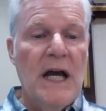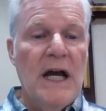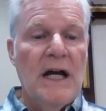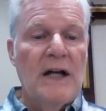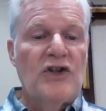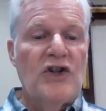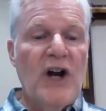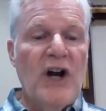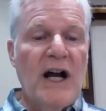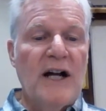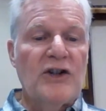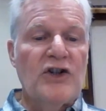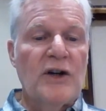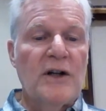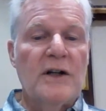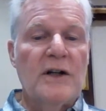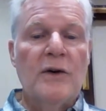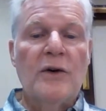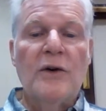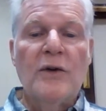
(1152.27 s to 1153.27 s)
Josh
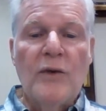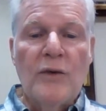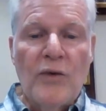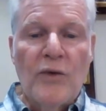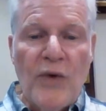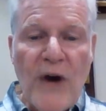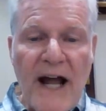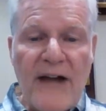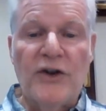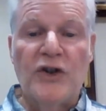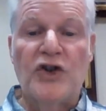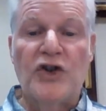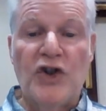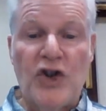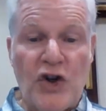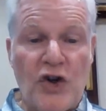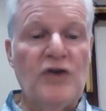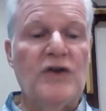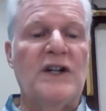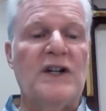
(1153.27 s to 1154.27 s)
rather
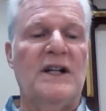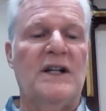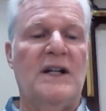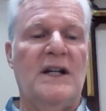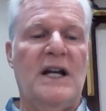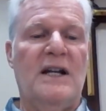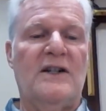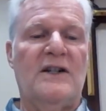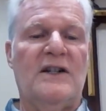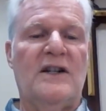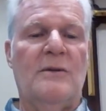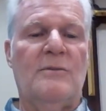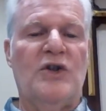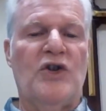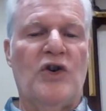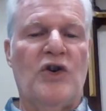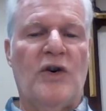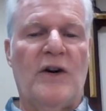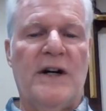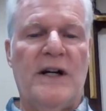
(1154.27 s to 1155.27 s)
choosing against the
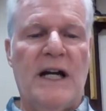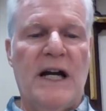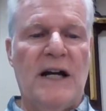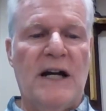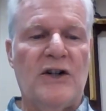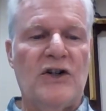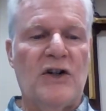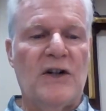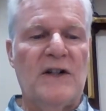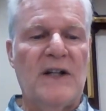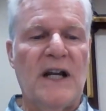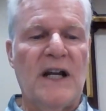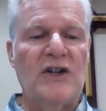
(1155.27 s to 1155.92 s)
majority, I should say.